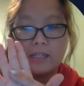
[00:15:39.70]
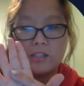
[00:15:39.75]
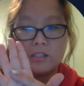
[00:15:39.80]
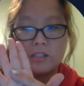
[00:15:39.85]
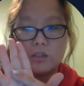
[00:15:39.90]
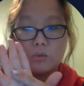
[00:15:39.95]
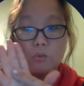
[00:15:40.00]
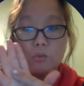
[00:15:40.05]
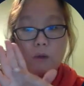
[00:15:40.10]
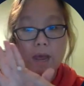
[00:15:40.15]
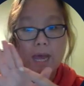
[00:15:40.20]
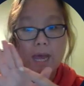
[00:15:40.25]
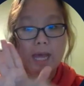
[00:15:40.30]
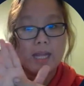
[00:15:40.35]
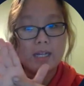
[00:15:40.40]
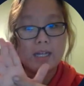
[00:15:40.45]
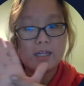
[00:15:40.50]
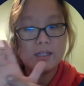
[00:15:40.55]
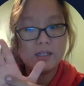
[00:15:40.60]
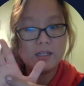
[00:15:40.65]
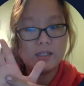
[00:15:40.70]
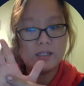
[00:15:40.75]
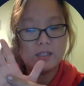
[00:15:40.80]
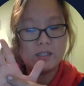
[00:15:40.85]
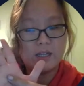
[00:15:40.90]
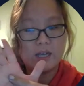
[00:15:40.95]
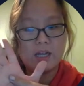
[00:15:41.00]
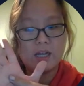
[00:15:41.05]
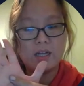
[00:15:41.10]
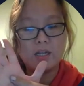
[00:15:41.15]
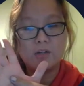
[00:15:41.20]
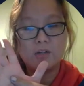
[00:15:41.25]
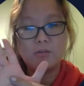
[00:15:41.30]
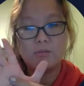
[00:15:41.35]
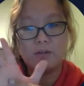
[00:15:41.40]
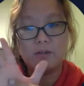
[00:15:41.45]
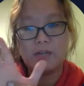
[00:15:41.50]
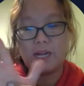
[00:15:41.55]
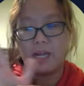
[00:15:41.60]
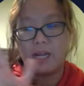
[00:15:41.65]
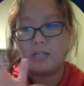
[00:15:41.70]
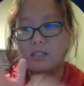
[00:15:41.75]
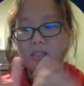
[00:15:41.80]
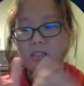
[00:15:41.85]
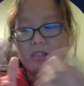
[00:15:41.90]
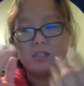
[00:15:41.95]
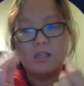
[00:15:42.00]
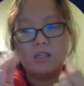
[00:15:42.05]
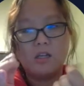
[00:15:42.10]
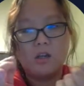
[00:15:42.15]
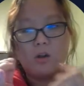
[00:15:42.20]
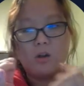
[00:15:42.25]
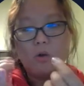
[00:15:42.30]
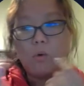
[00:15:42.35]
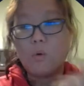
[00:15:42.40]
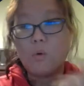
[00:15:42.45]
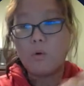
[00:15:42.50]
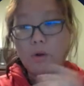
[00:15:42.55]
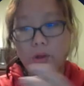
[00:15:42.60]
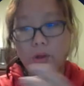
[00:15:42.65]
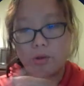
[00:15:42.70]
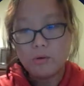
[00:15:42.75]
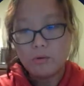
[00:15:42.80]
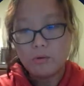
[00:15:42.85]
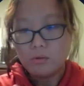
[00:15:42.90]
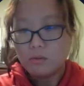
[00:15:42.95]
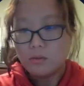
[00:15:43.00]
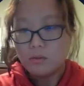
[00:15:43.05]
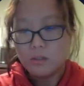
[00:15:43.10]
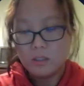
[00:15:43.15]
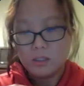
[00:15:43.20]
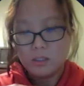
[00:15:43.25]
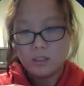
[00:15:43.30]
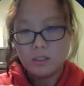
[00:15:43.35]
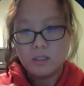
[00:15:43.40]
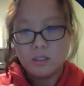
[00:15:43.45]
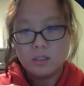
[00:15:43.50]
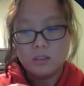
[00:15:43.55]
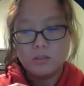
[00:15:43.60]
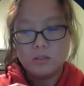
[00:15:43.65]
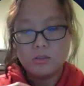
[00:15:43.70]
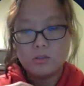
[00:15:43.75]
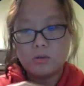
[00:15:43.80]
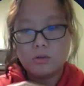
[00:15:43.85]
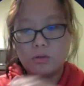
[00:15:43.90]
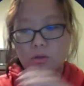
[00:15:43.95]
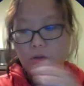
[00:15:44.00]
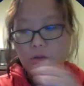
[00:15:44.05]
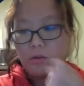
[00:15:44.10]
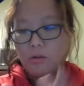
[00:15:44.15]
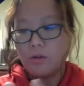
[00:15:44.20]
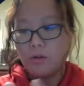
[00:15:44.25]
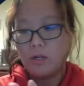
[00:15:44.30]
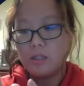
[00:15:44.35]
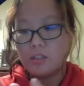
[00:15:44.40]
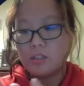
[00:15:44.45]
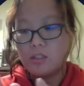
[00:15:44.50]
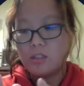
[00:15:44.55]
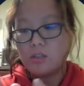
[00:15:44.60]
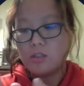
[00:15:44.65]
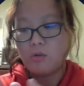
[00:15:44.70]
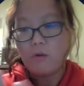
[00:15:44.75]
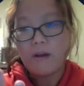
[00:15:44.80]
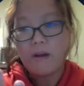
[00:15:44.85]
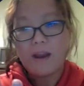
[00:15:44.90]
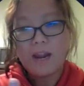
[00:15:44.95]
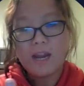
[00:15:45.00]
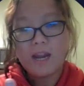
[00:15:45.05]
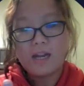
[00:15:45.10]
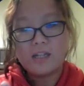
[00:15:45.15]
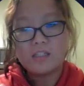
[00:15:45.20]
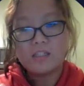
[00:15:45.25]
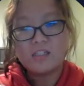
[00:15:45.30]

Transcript: sweat, and it creates oil. So your hand is